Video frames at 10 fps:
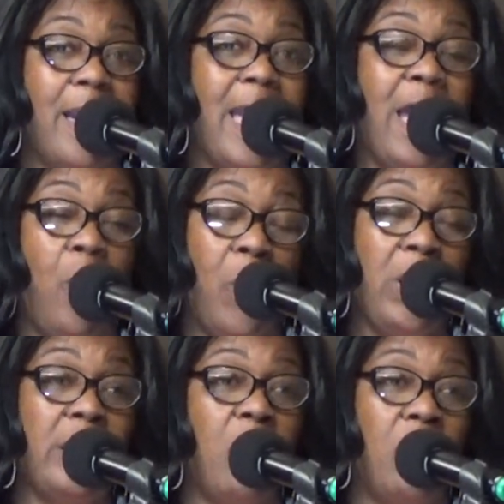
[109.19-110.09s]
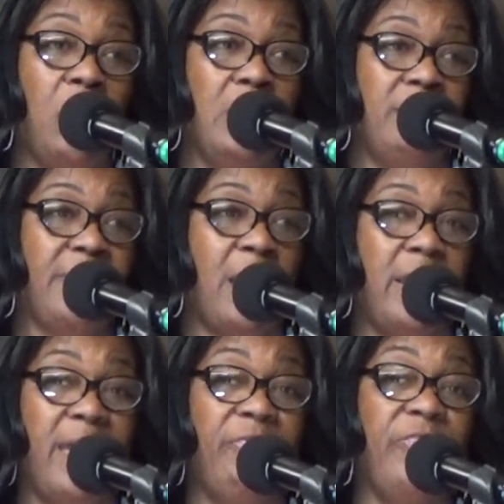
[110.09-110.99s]
I honor all of
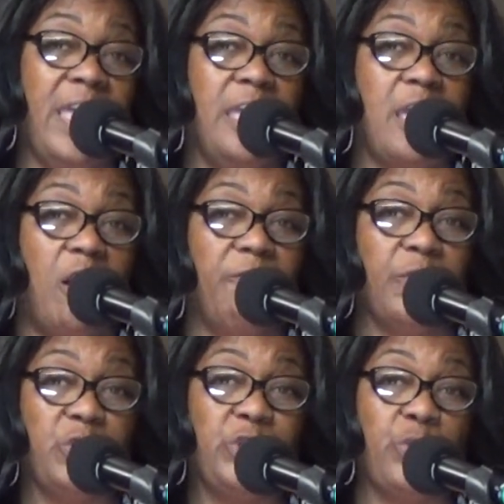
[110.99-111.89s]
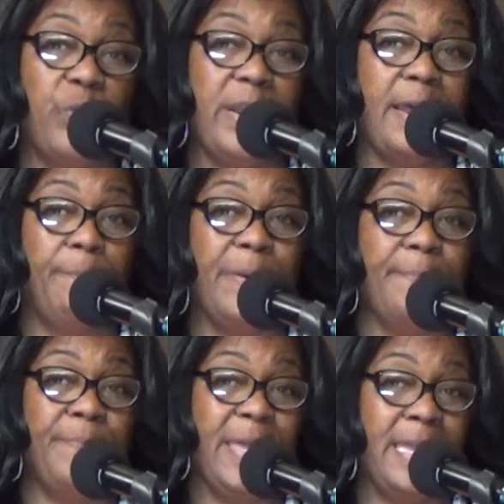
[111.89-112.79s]
y'all. I thank y'all for showing up
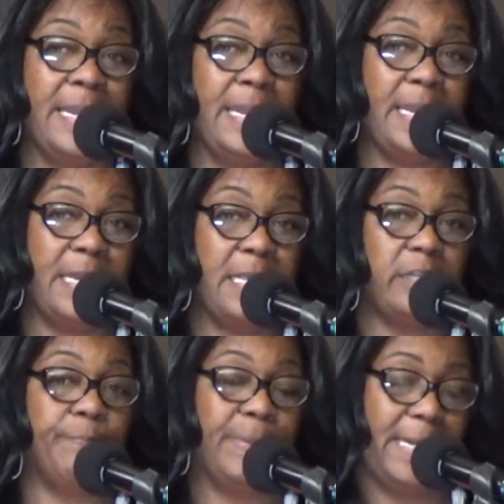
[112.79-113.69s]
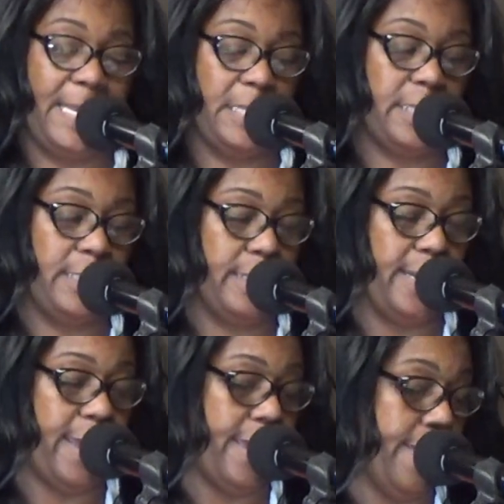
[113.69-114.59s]
and being in this place
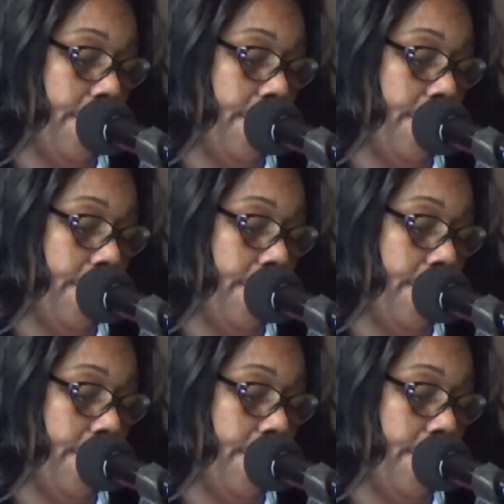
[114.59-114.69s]
today.